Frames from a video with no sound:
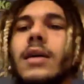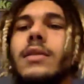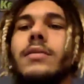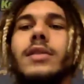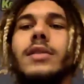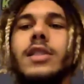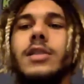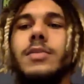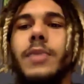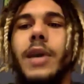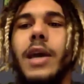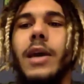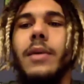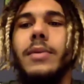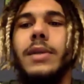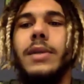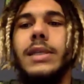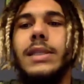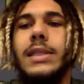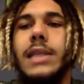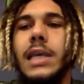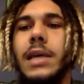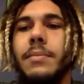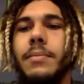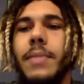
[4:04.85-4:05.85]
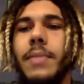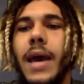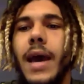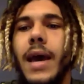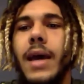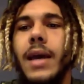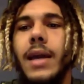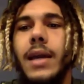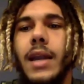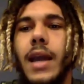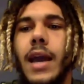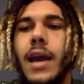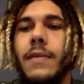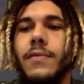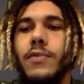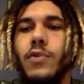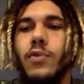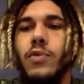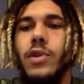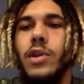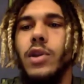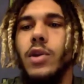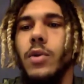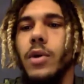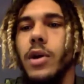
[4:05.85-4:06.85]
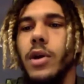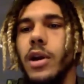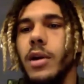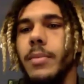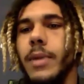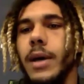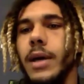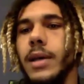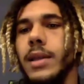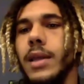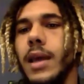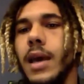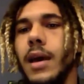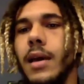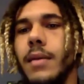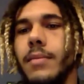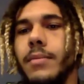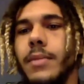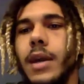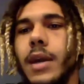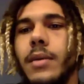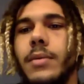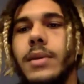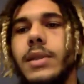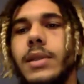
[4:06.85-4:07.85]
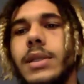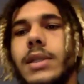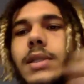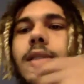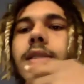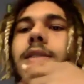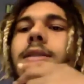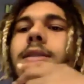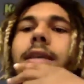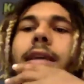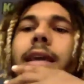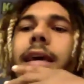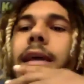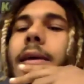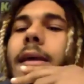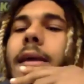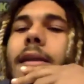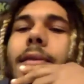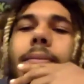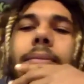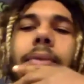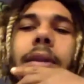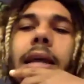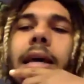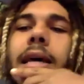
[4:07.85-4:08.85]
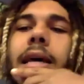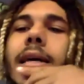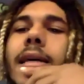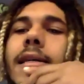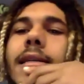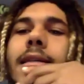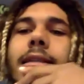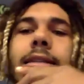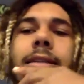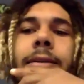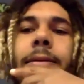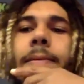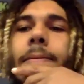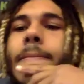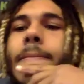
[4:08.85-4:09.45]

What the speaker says: Just be able to sit back and not have to really worry about that. Be able to just get in plays.